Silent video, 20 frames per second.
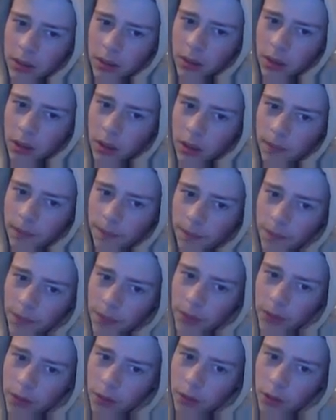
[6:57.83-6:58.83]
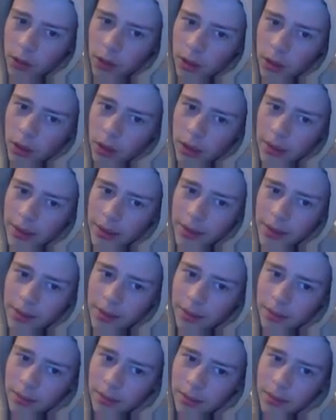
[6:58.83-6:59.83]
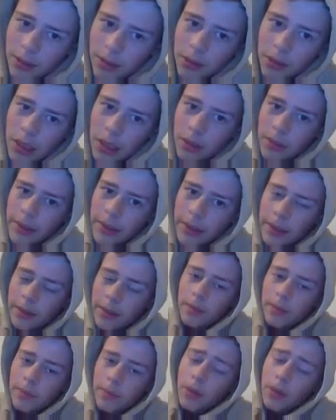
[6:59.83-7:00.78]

So, look, I think they'll come out.